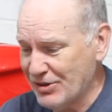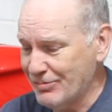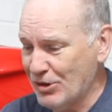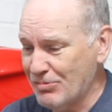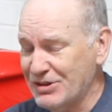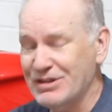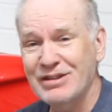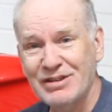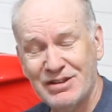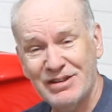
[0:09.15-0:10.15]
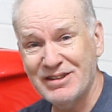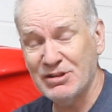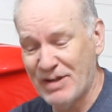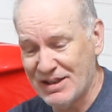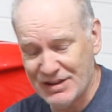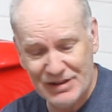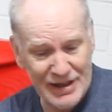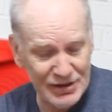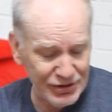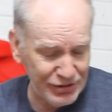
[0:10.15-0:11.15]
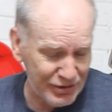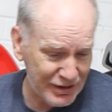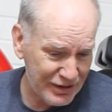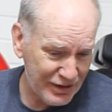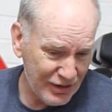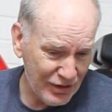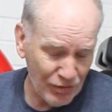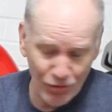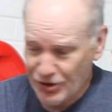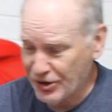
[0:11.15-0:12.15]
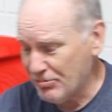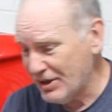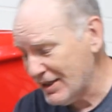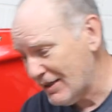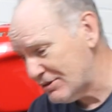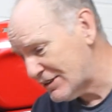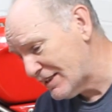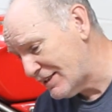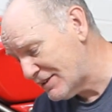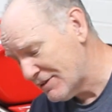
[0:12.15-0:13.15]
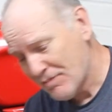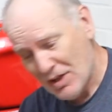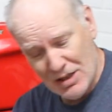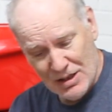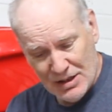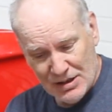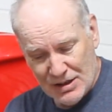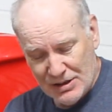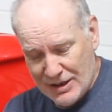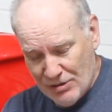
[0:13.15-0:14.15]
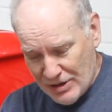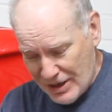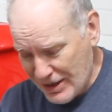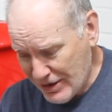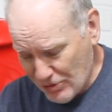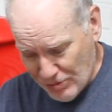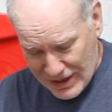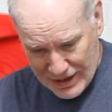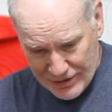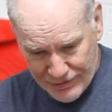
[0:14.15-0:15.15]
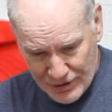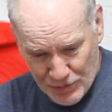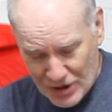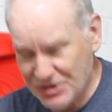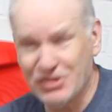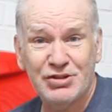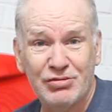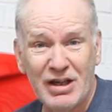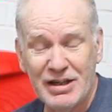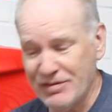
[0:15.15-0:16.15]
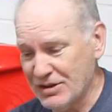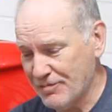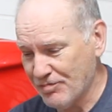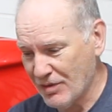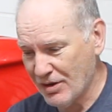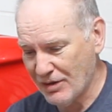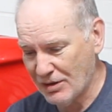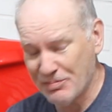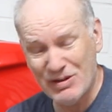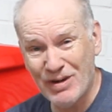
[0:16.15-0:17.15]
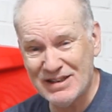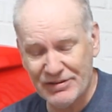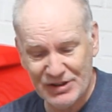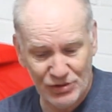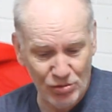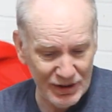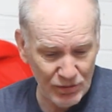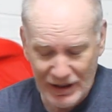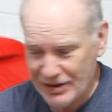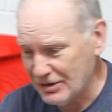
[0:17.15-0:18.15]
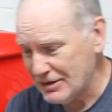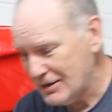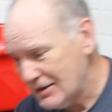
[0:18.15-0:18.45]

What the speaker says: at the moment, since I need the space in there to work on my Kawasaki's. Now here we have a box that just arrived, and I've been waiting for this for quite a while,